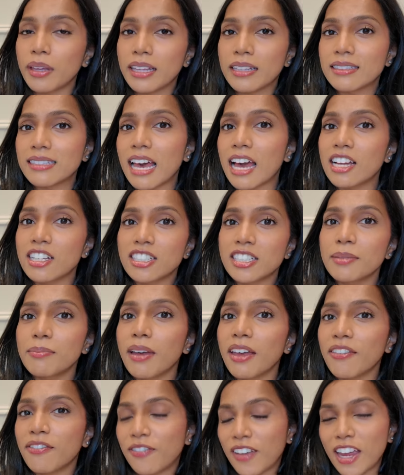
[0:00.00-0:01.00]
It's actually
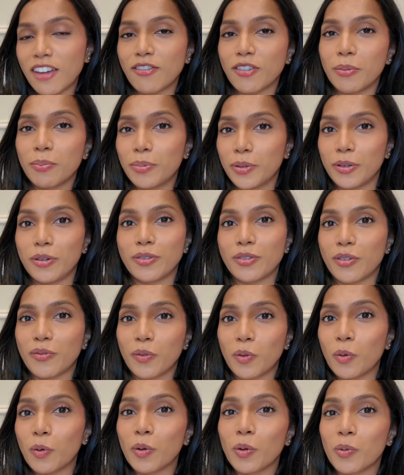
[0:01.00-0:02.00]
my favourite boot of
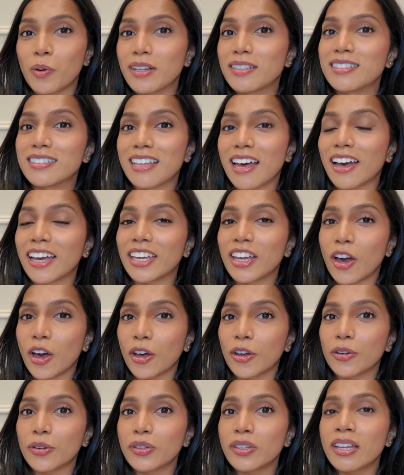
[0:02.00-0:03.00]
all the ones that I
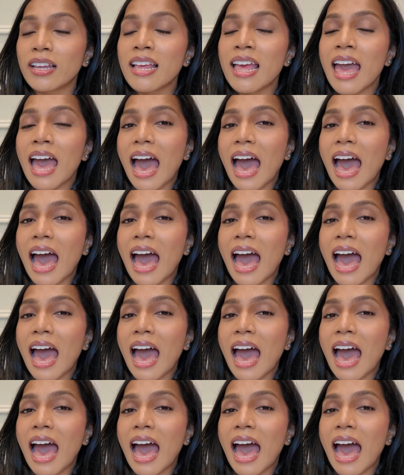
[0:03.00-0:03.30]
own.